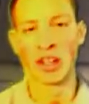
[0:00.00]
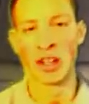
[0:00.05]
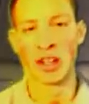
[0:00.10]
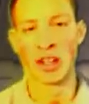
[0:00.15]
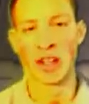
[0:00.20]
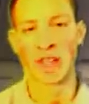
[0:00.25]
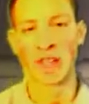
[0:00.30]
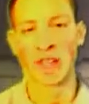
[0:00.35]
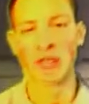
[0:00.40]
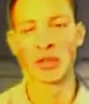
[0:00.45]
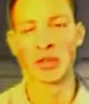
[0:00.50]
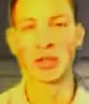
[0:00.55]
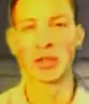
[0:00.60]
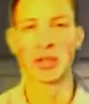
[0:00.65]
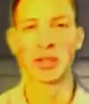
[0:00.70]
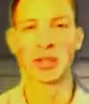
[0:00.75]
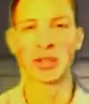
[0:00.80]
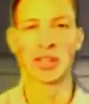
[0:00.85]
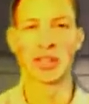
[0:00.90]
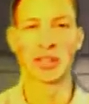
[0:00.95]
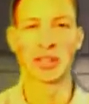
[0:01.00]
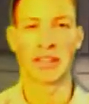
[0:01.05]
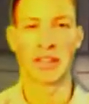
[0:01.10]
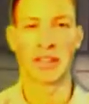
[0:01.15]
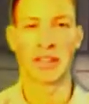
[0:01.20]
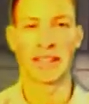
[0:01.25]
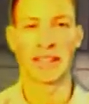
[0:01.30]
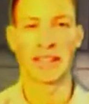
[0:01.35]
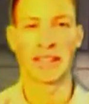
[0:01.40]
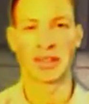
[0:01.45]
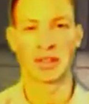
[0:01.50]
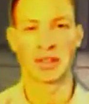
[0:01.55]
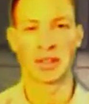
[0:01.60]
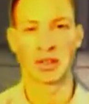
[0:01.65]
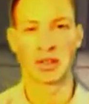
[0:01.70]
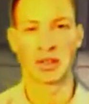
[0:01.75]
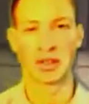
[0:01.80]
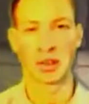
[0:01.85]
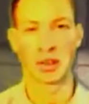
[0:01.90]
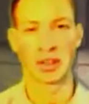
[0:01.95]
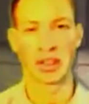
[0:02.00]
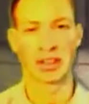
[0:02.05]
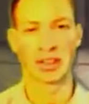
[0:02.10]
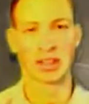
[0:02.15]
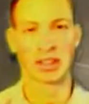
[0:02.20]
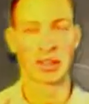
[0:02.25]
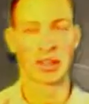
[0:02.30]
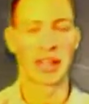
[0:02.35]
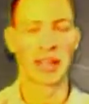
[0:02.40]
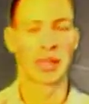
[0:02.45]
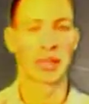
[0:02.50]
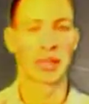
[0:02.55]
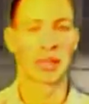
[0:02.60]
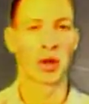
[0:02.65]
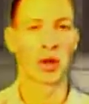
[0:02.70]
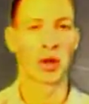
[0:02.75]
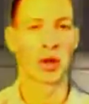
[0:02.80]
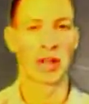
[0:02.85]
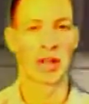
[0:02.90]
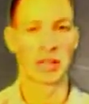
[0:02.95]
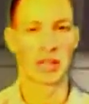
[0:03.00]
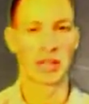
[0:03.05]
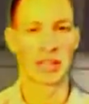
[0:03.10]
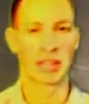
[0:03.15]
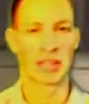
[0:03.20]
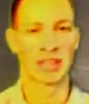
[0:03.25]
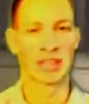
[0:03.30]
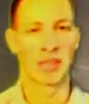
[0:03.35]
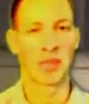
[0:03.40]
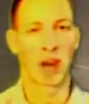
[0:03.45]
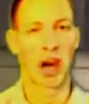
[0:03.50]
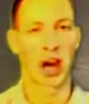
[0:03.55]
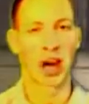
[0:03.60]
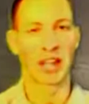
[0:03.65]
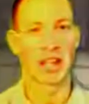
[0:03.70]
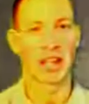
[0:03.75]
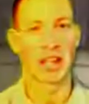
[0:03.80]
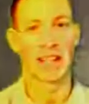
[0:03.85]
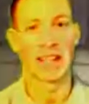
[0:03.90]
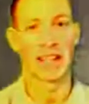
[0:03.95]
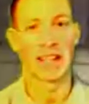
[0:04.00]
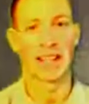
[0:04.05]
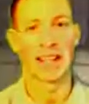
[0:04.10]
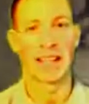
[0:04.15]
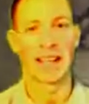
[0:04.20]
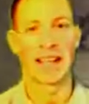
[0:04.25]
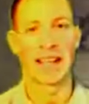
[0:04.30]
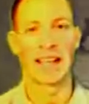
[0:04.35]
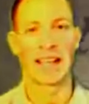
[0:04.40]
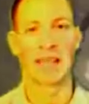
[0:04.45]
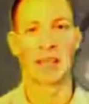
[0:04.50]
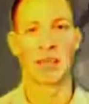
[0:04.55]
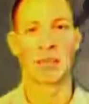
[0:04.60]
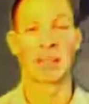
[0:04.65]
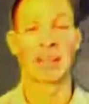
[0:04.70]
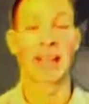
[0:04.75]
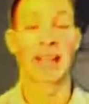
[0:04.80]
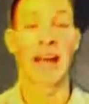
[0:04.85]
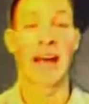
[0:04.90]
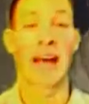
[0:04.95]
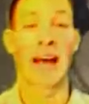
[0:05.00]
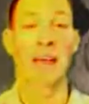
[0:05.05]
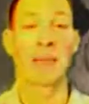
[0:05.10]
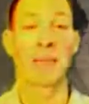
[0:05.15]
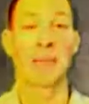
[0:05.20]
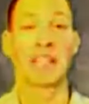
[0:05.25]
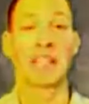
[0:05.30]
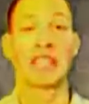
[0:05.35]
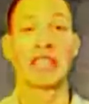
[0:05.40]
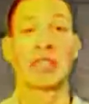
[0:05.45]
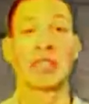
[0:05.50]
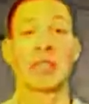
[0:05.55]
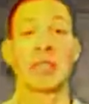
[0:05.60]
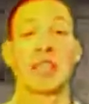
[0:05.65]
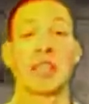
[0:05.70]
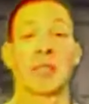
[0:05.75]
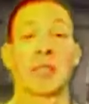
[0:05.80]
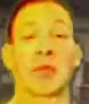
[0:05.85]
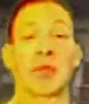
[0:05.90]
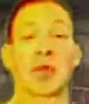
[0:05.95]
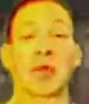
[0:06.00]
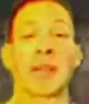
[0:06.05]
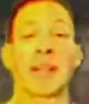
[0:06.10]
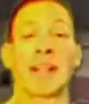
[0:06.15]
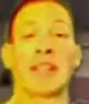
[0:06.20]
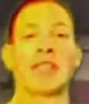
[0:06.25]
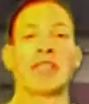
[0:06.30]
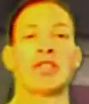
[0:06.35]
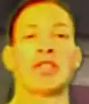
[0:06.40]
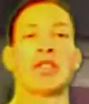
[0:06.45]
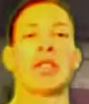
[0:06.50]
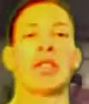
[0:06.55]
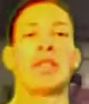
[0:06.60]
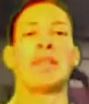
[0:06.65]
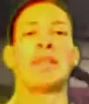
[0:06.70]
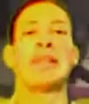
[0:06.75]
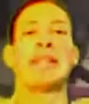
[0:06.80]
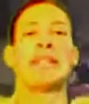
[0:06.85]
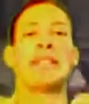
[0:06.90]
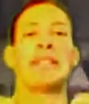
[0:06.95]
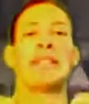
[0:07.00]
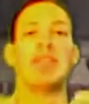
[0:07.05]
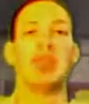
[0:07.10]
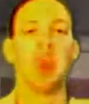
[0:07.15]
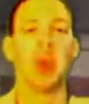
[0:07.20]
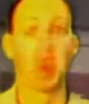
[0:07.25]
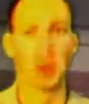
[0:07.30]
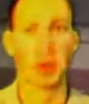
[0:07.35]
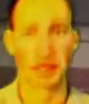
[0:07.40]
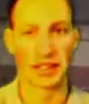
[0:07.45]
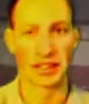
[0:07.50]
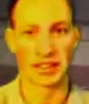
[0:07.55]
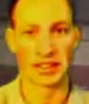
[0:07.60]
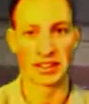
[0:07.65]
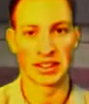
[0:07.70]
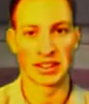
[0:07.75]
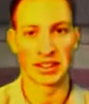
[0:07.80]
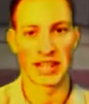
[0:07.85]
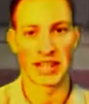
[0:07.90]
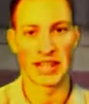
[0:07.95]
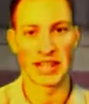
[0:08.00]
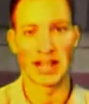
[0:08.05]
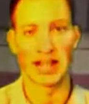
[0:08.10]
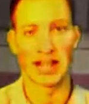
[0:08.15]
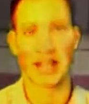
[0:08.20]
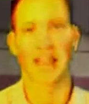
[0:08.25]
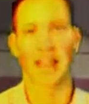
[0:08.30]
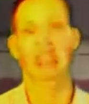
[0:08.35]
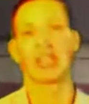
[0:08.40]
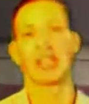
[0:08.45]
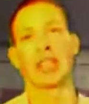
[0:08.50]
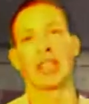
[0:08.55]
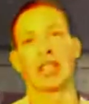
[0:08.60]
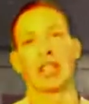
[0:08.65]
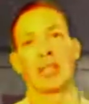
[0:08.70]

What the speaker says: A lot of you are doing these training drills and training programs that you've bought, and what's happening is you end up training your jumping endurance and not your